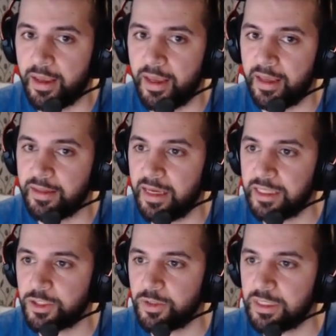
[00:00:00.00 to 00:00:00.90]
And
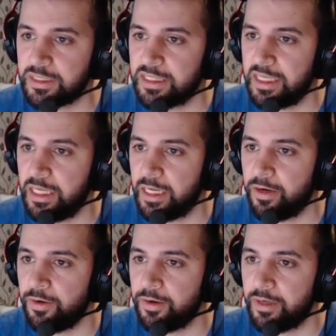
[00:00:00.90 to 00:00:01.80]
as you can see
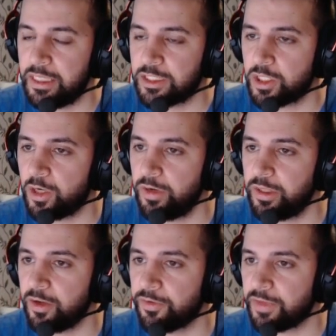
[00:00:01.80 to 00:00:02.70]
here, it's
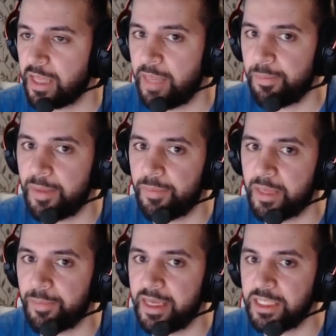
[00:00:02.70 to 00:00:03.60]
already of type epic
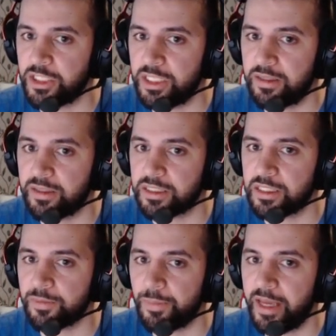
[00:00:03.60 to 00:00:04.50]
page. It
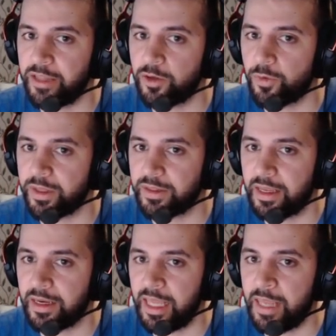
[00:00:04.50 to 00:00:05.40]
doesn't matter what I
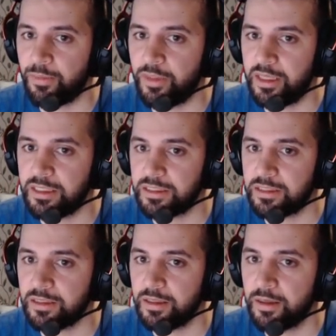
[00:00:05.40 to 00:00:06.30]
name
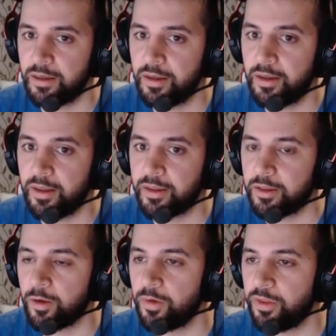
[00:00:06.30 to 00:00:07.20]
this.
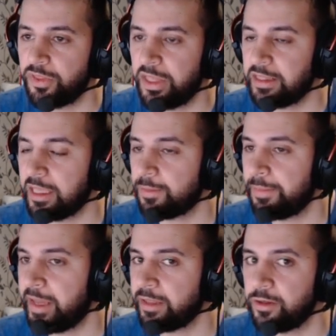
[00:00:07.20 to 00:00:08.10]
The only thing that
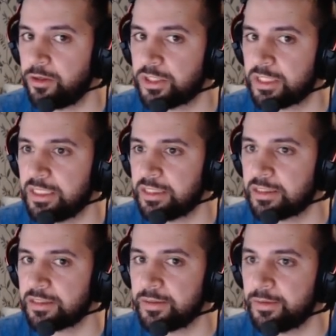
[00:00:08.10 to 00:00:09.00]
matters
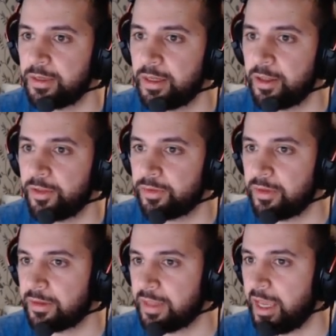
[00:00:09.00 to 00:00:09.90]
is the
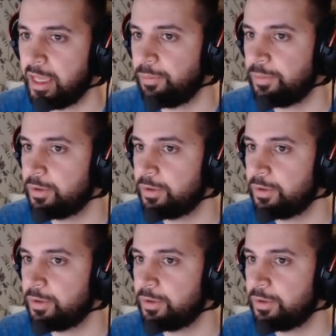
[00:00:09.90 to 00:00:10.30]
type.